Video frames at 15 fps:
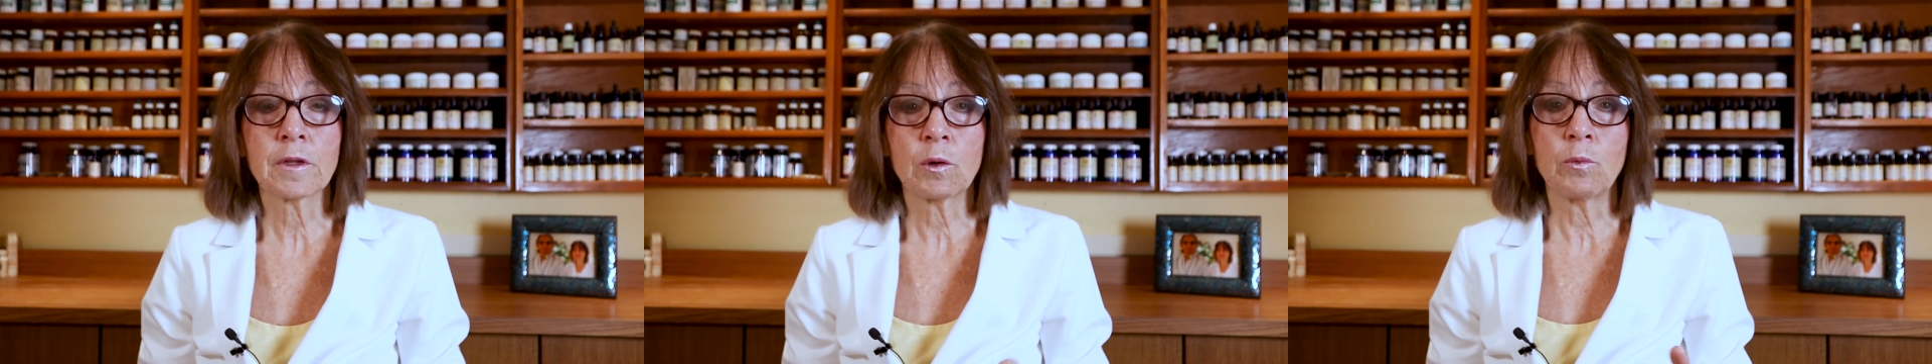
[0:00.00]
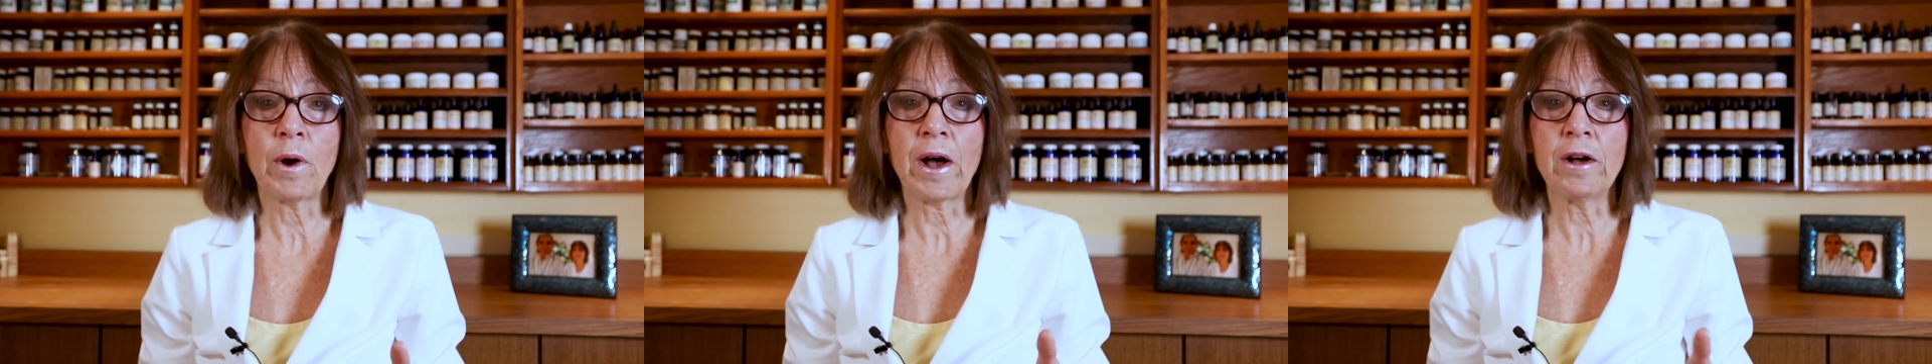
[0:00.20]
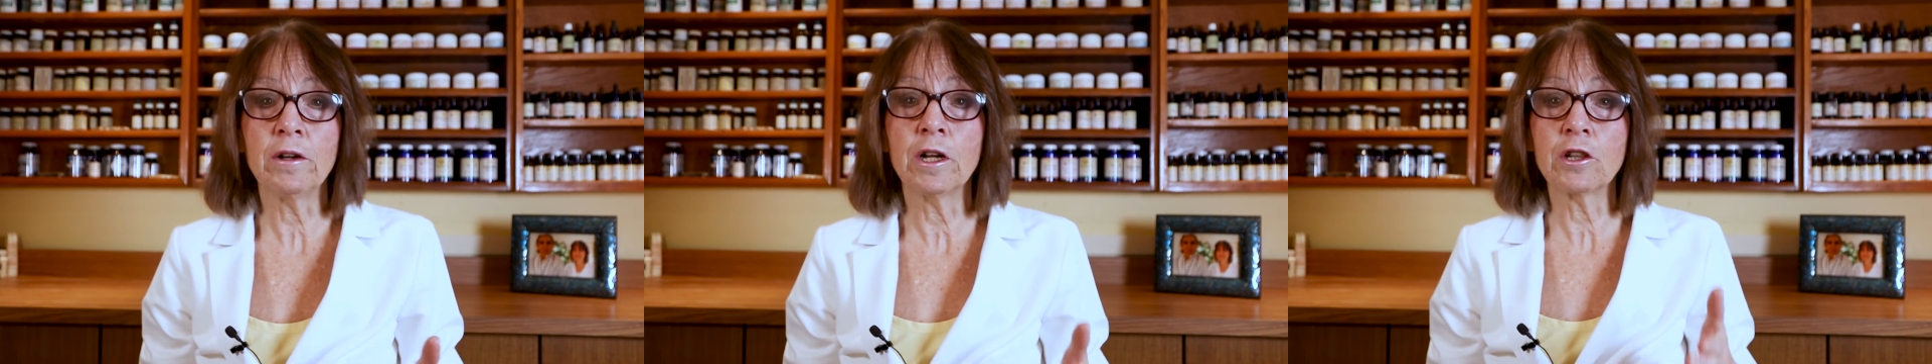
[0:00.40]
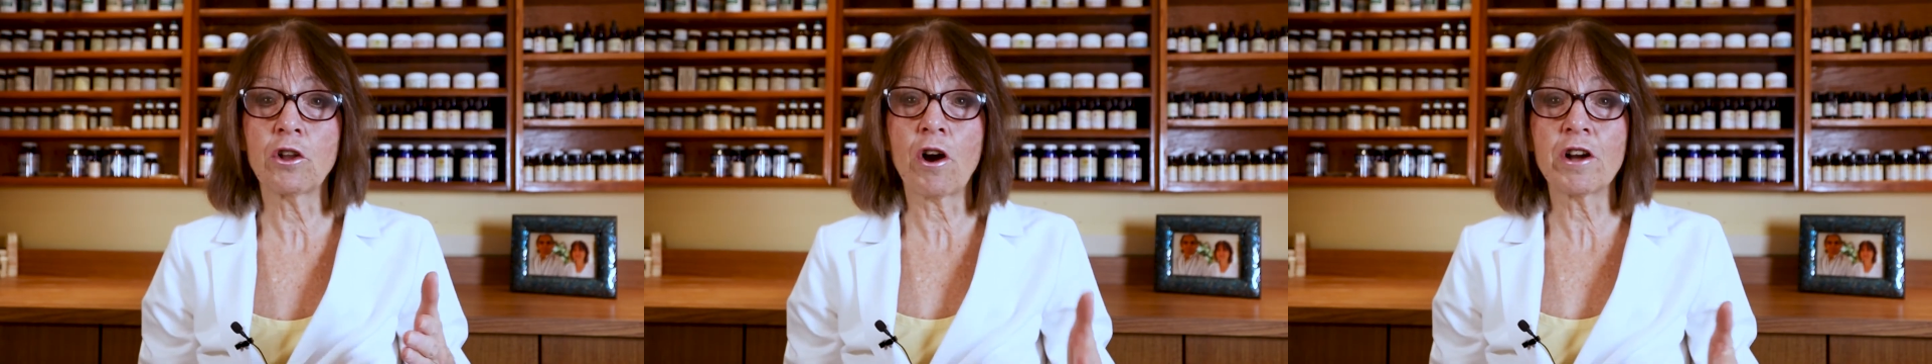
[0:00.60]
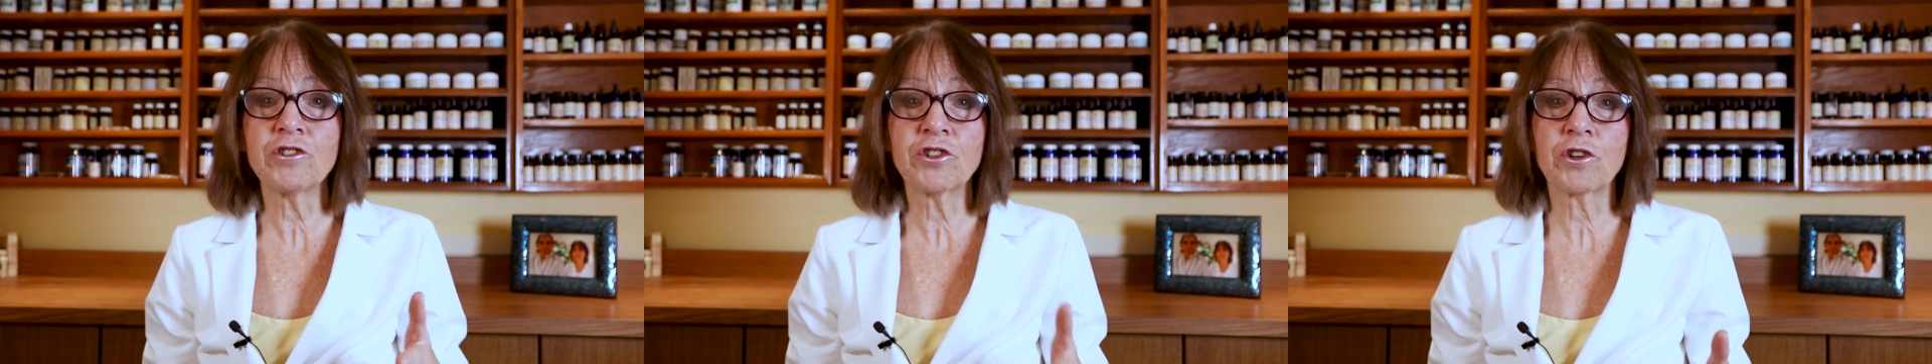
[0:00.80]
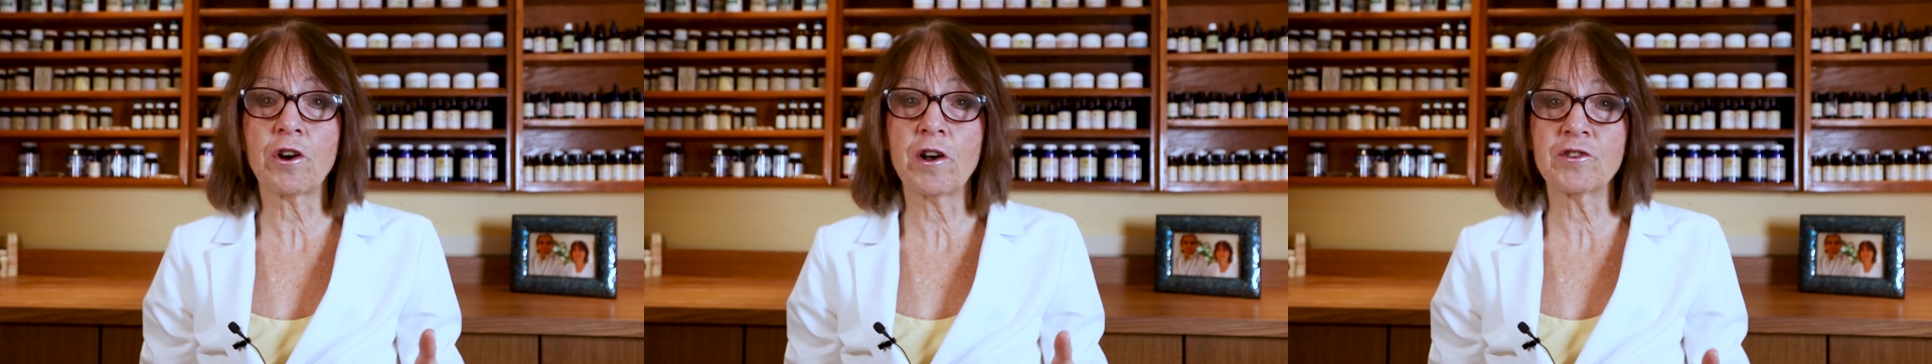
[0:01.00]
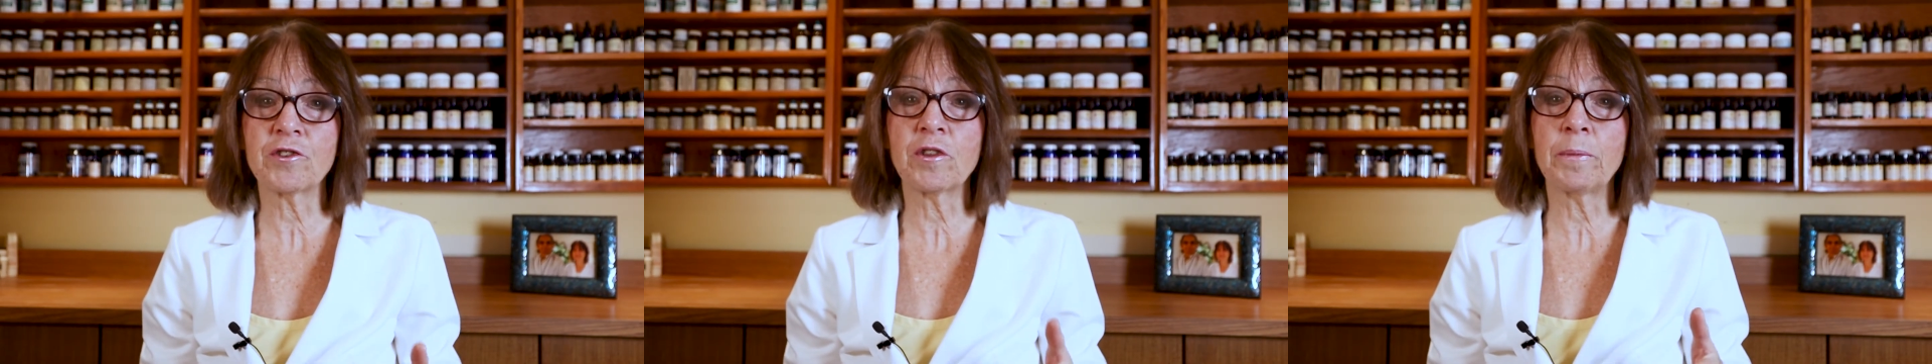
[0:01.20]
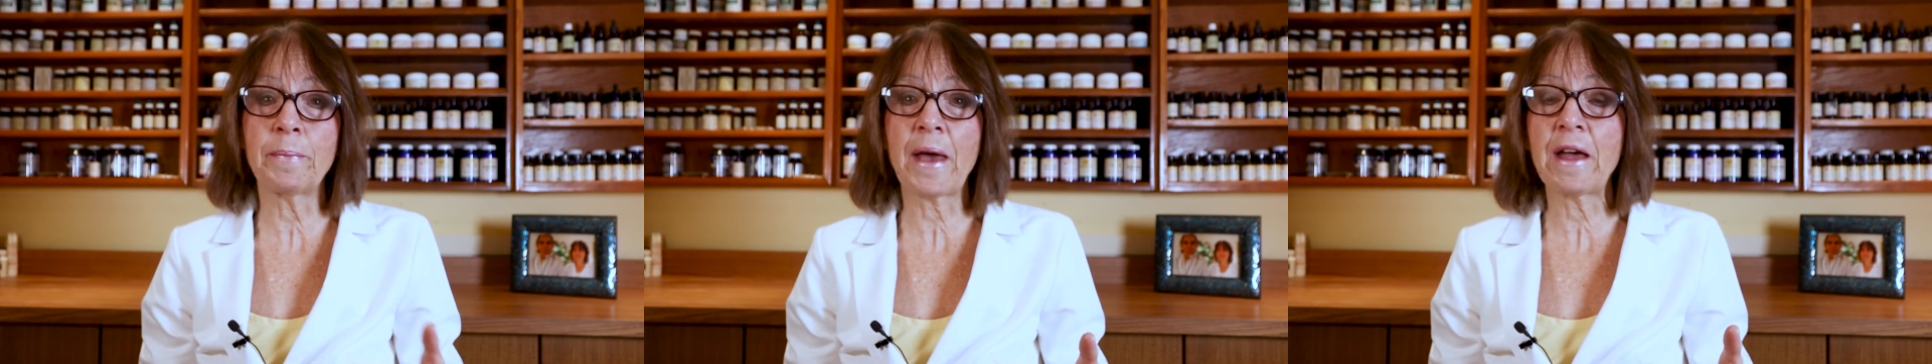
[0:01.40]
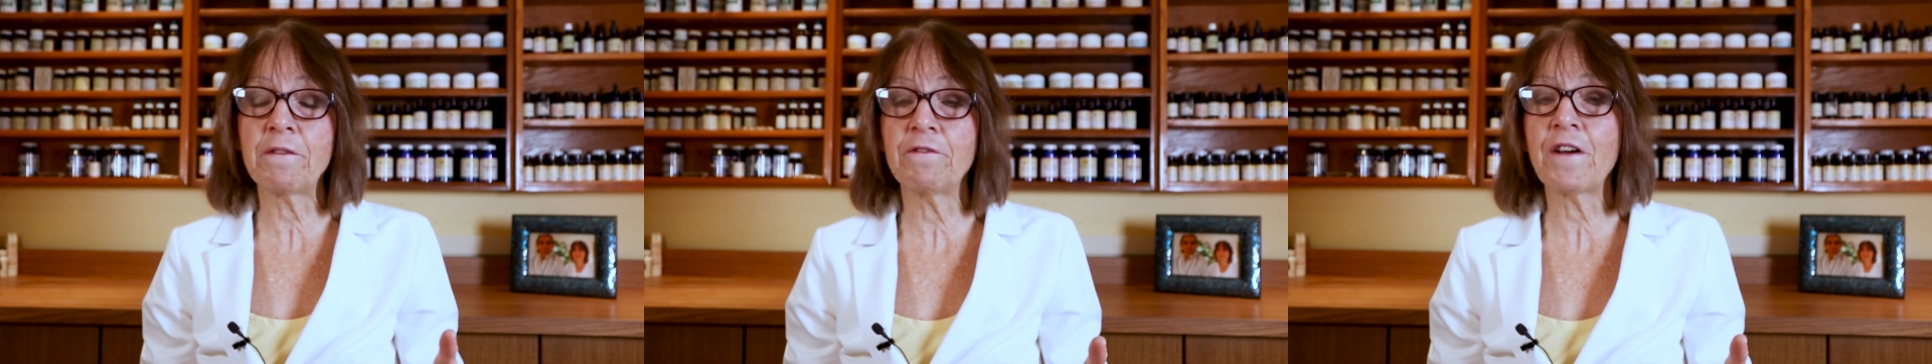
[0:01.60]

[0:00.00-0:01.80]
Well, a large cause are the bad